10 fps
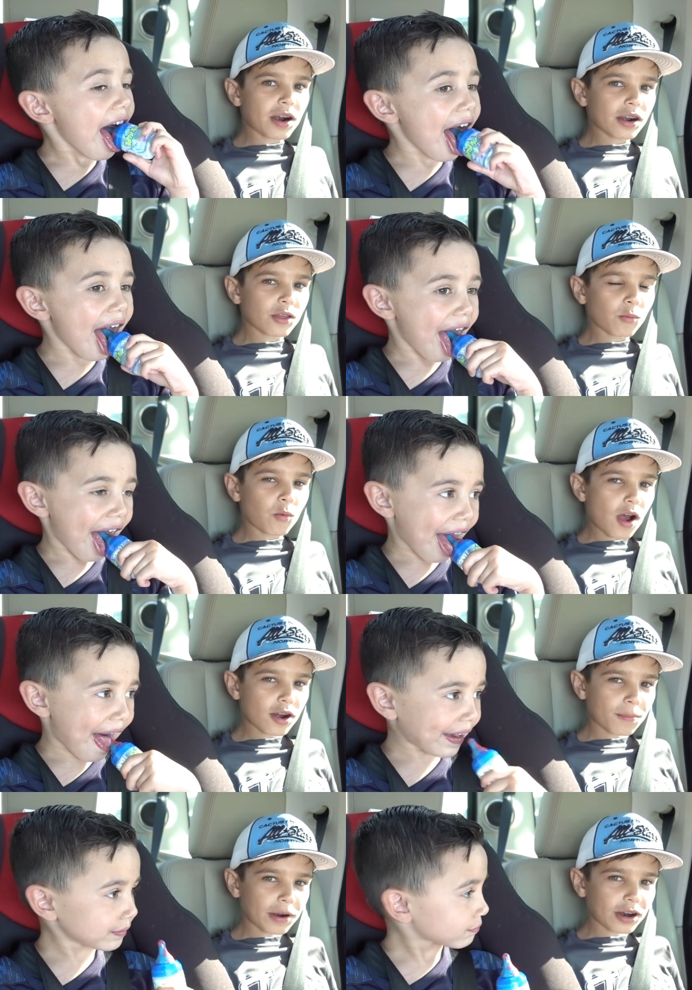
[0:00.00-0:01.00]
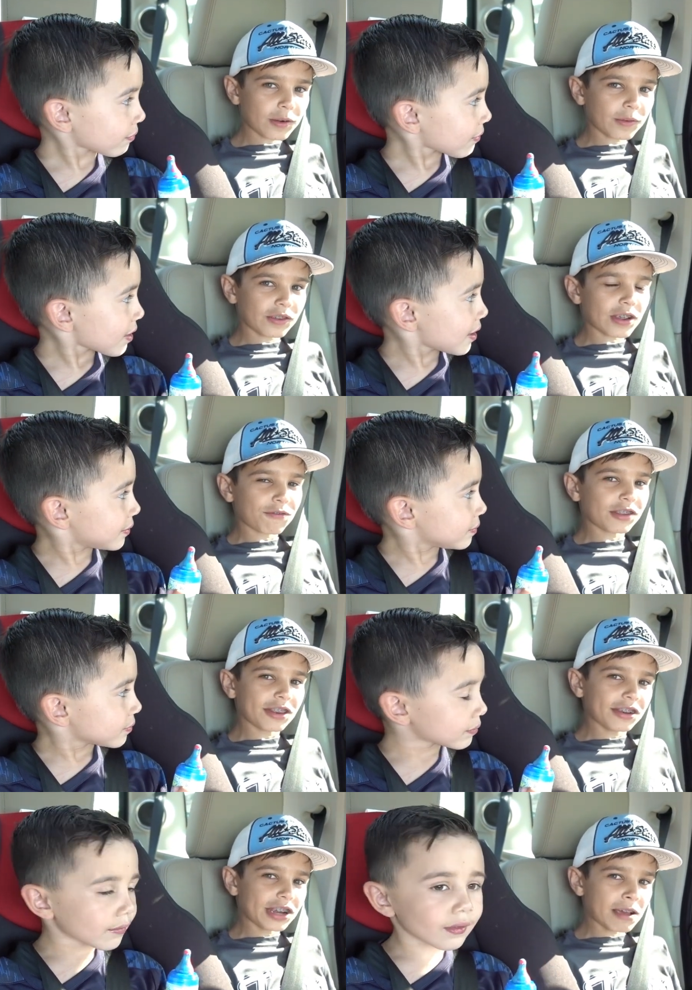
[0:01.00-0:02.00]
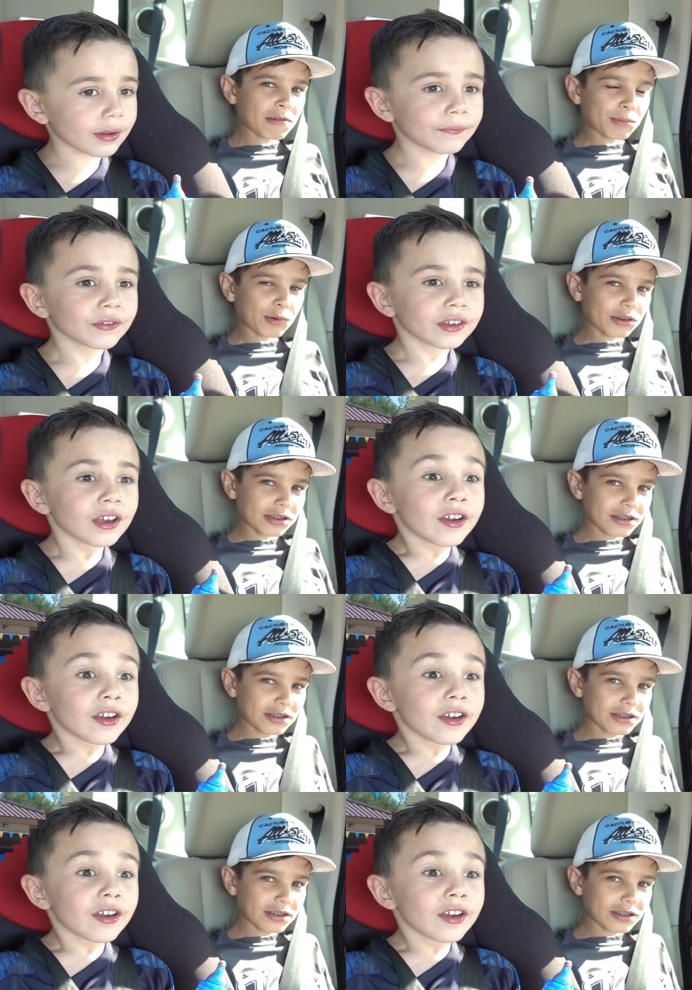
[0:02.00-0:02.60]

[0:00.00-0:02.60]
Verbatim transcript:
Speaker 1: part of the water park was definitely the diving board.